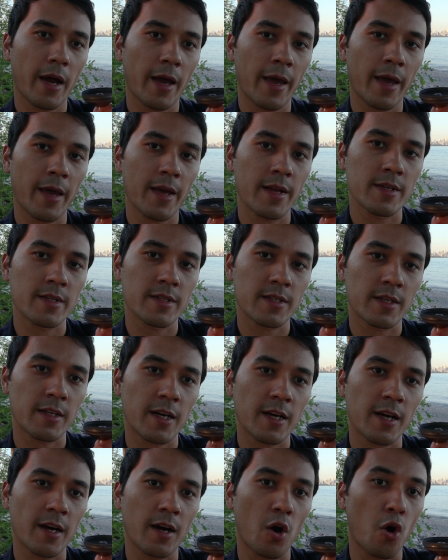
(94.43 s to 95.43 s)
and
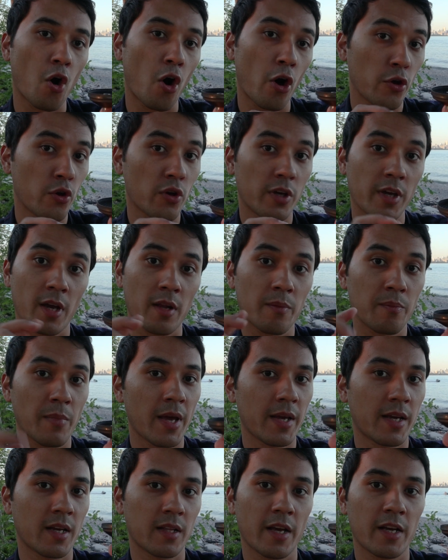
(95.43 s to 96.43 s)
or you can
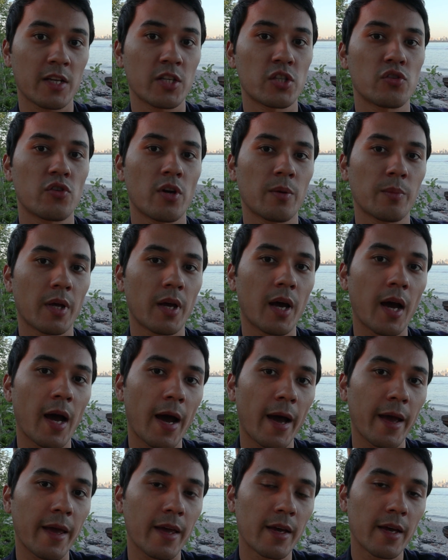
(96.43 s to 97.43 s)
make it extremely
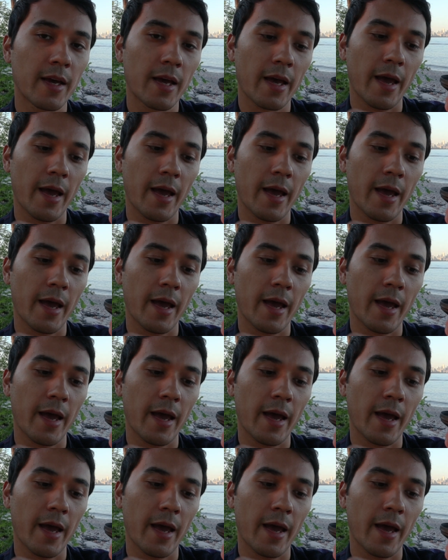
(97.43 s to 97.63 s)
high.